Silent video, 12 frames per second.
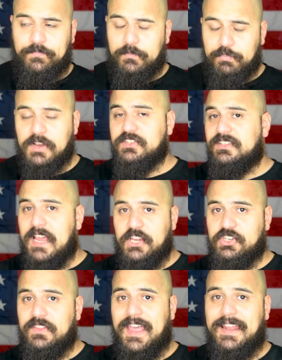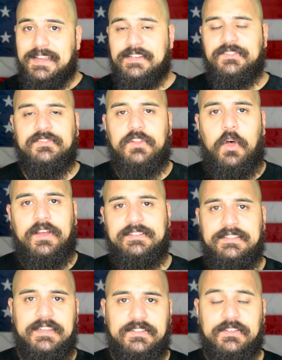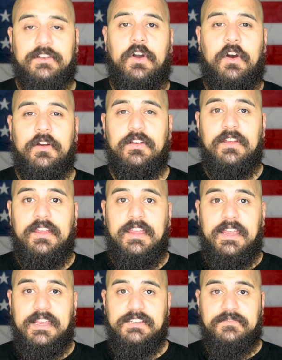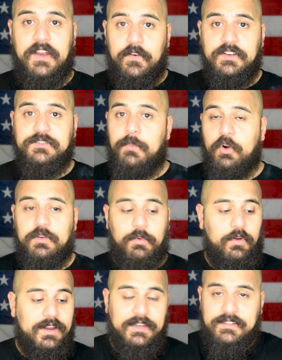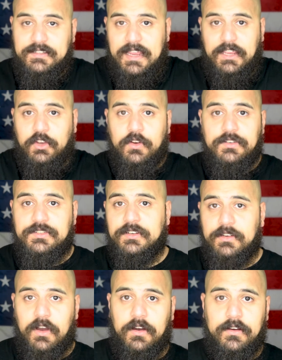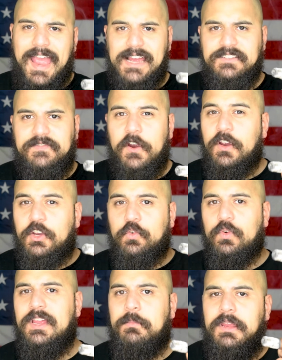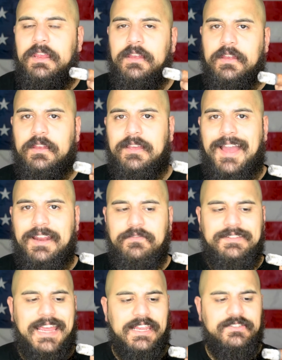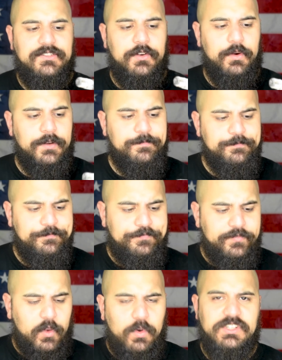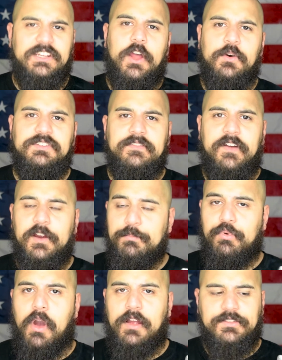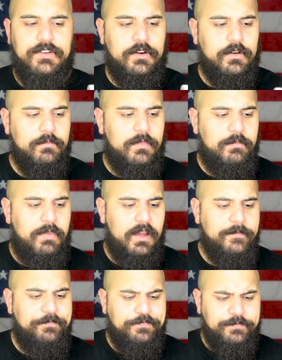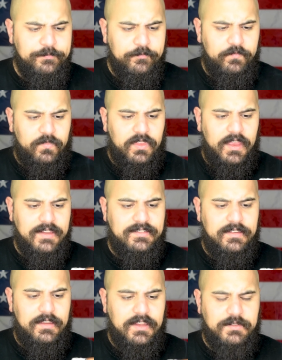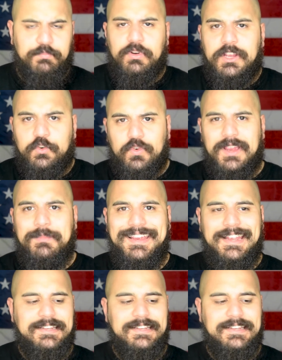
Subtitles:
Presentation, that is, as long as the cigar is very smokable and it's a good cigar. It has a very creamy kind of taste to it, which I know is a very broad term, but it's a pretty creamy